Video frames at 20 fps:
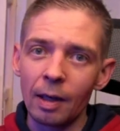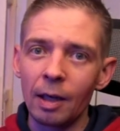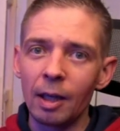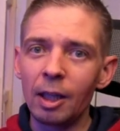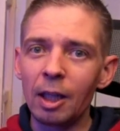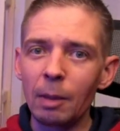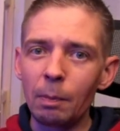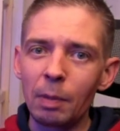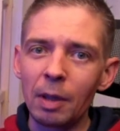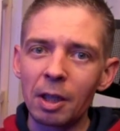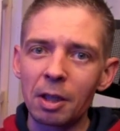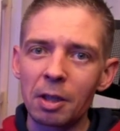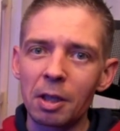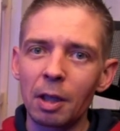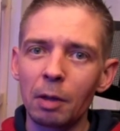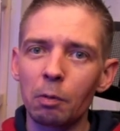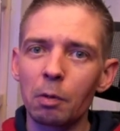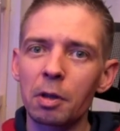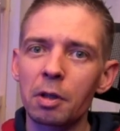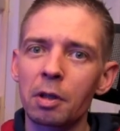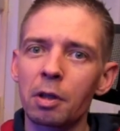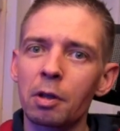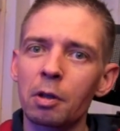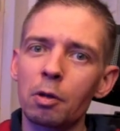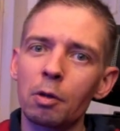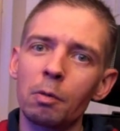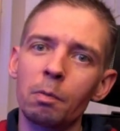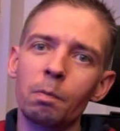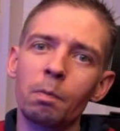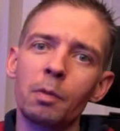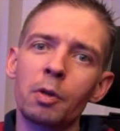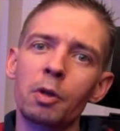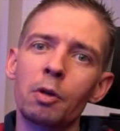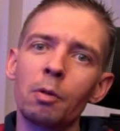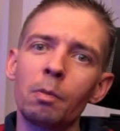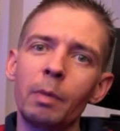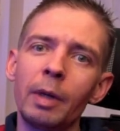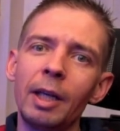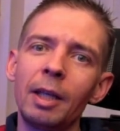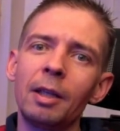it appears it was so
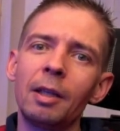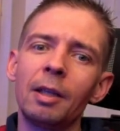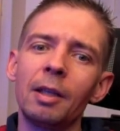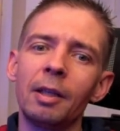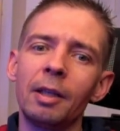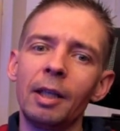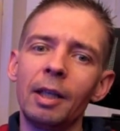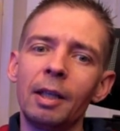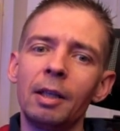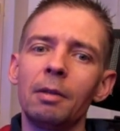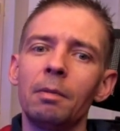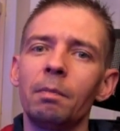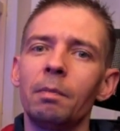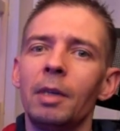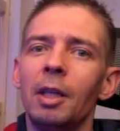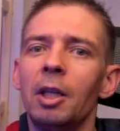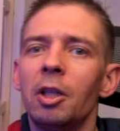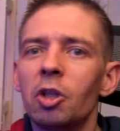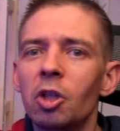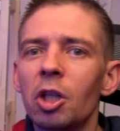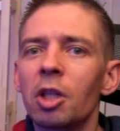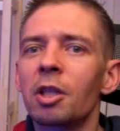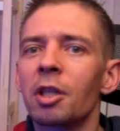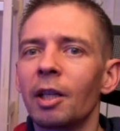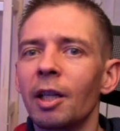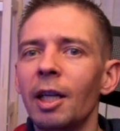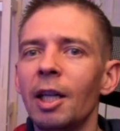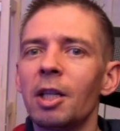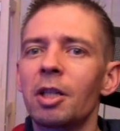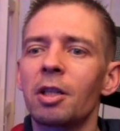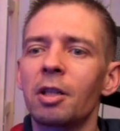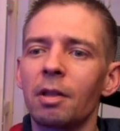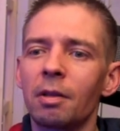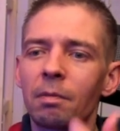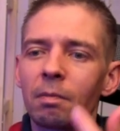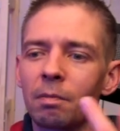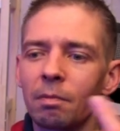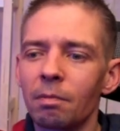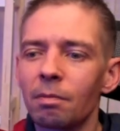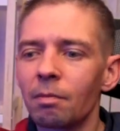bad that it just crashed
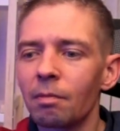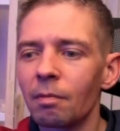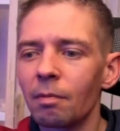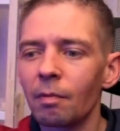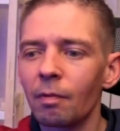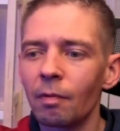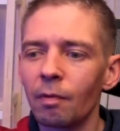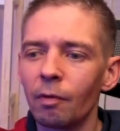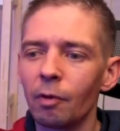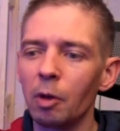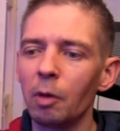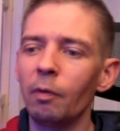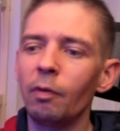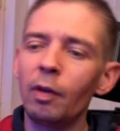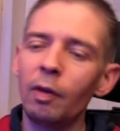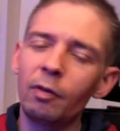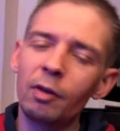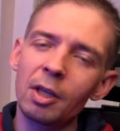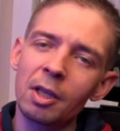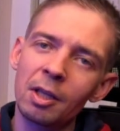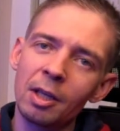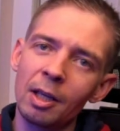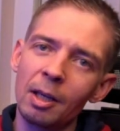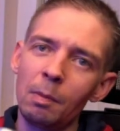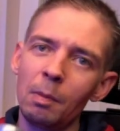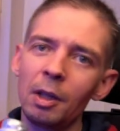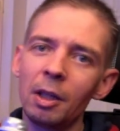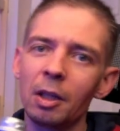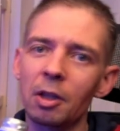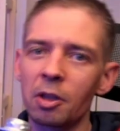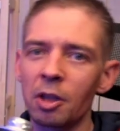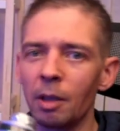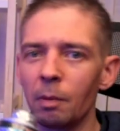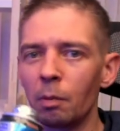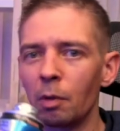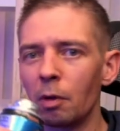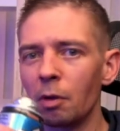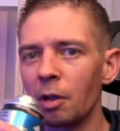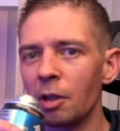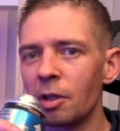from 50 centimeters and
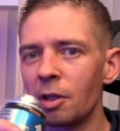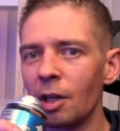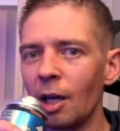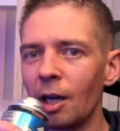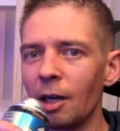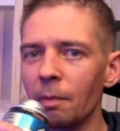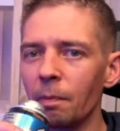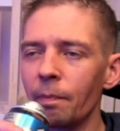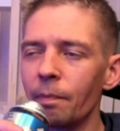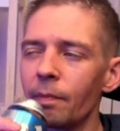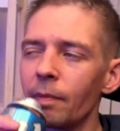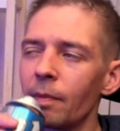broke its arm.